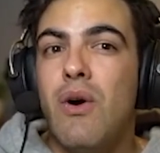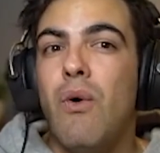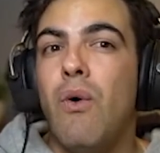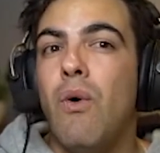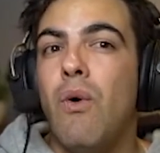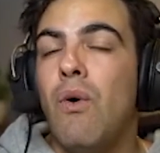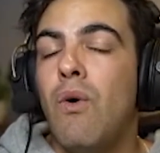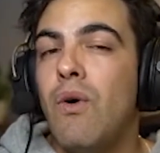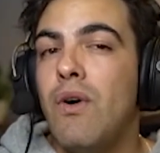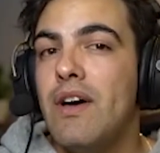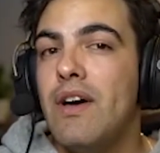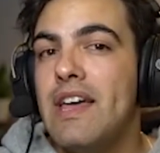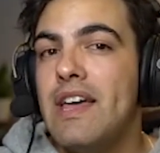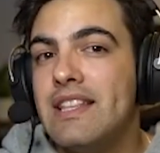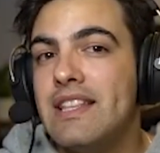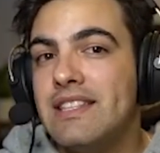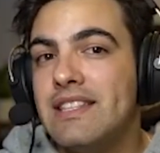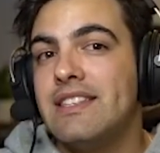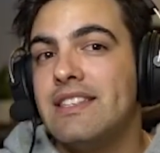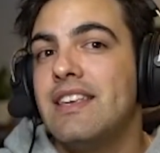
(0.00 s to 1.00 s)
or
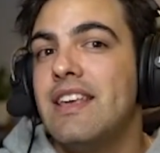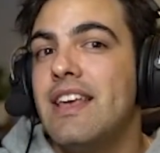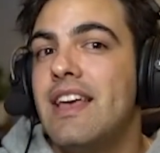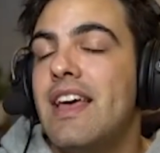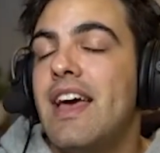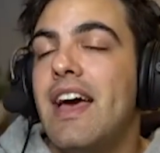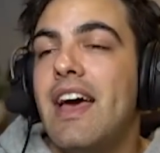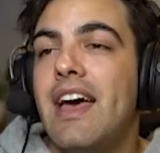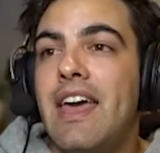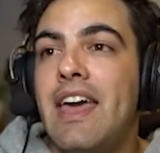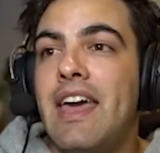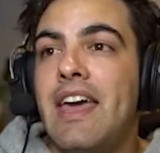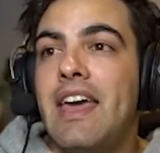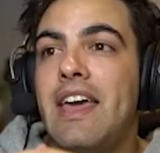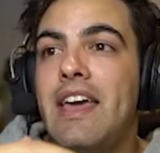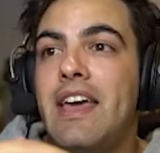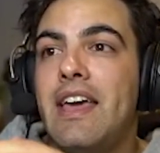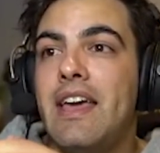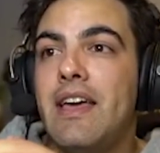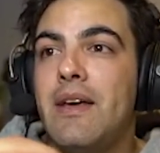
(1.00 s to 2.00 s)
it's
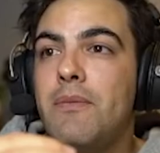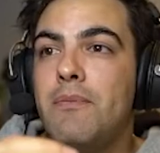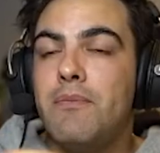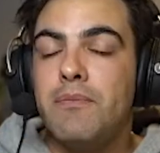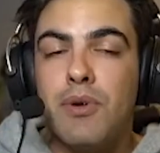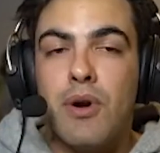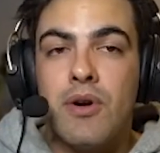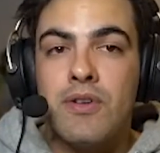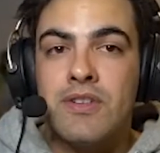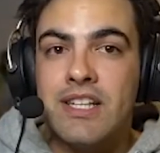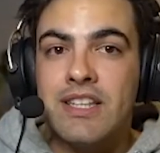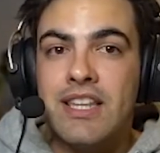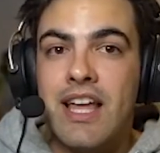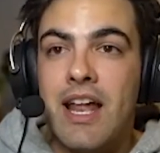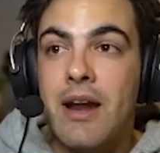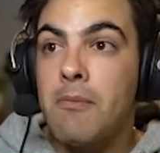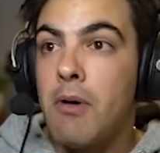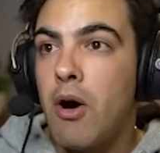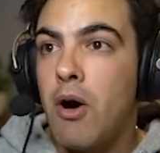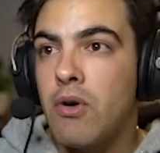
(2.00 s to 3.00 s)
a project
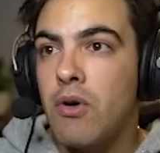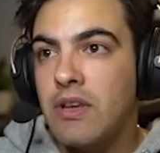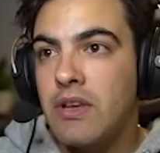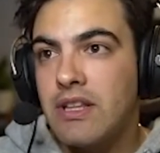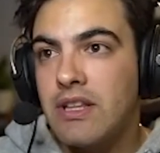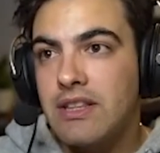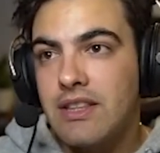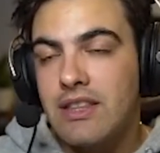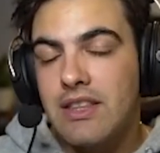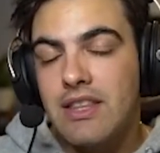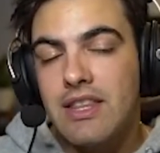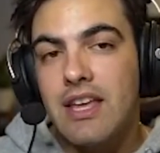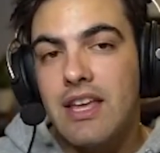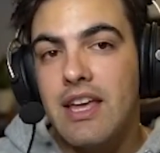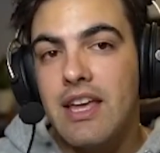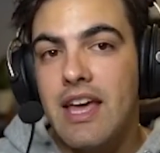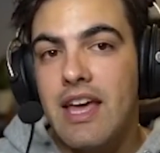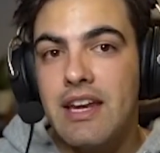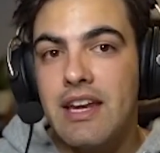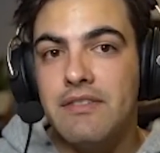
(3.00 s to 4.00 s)
that I'm holding
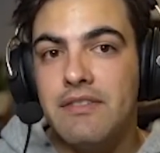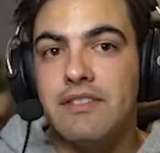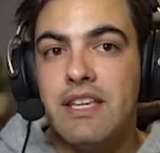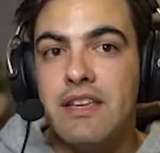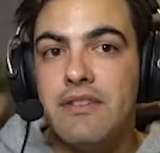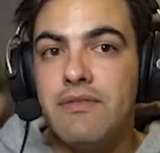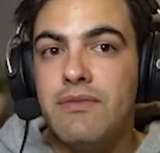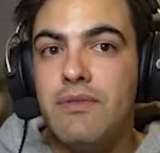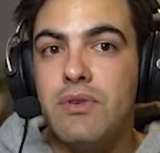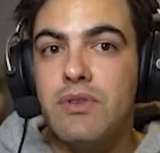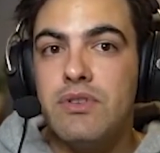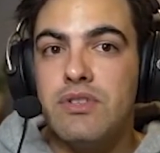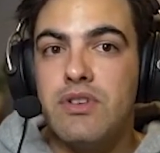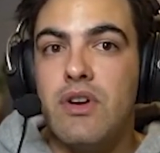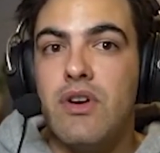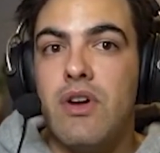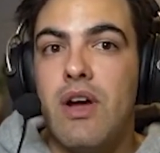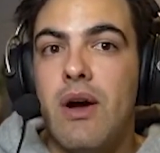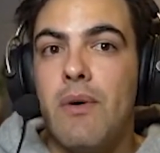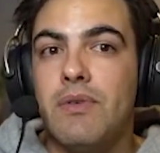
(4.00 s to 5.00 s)
the NFT for,
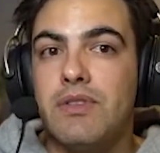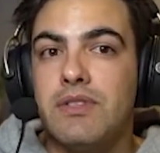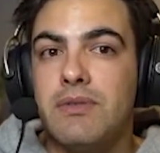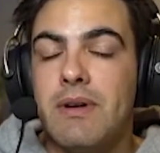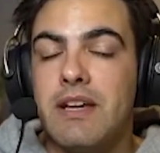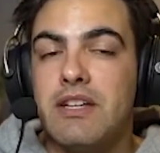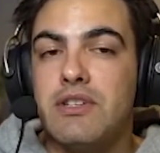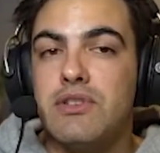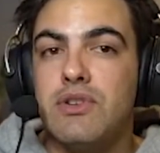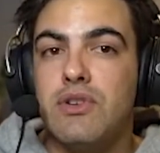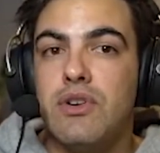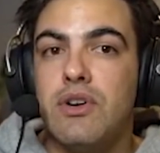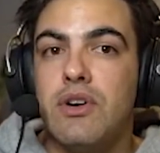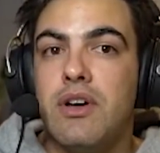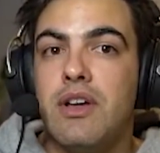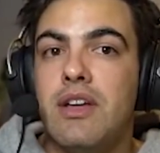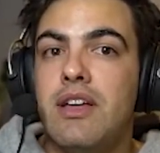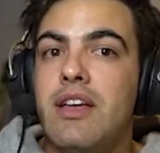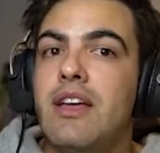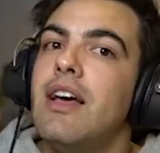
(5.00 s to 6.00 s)
so I want to make
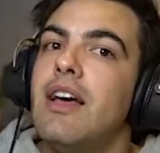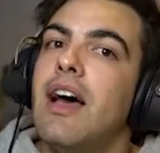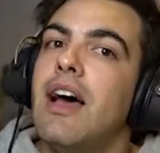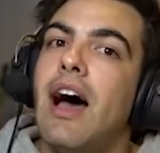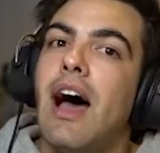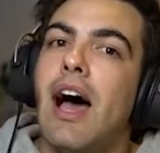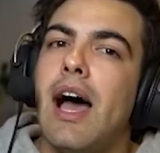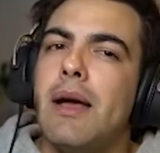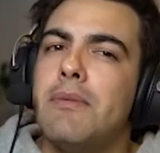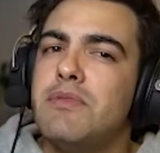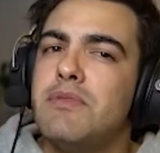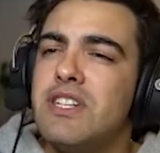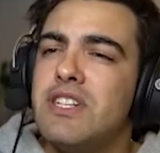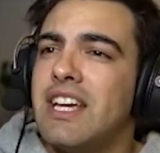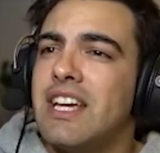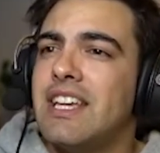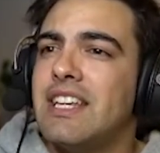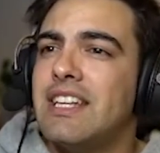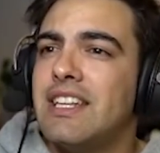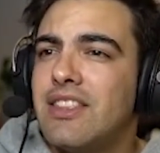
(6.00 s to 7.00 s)
sure I'm
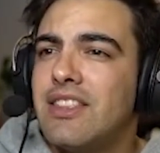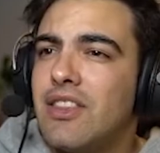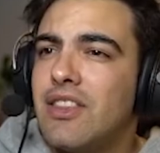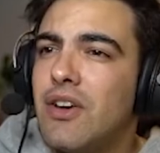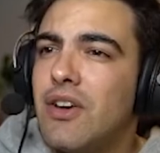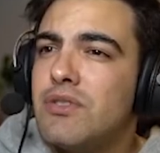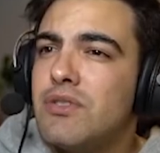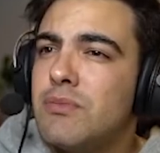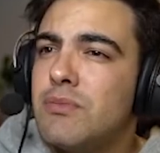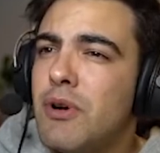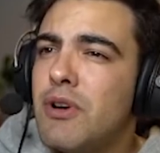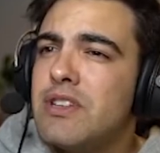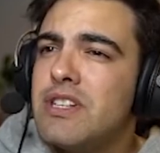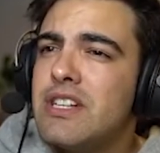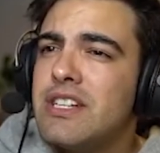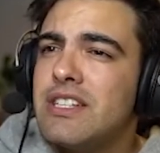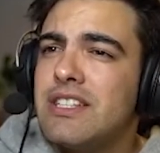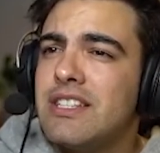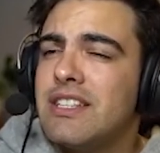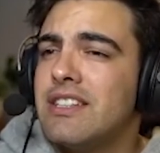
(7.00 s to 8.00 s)
checking those
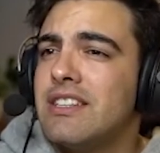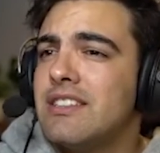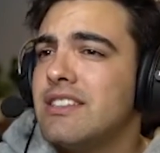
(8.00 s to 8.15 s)
projects and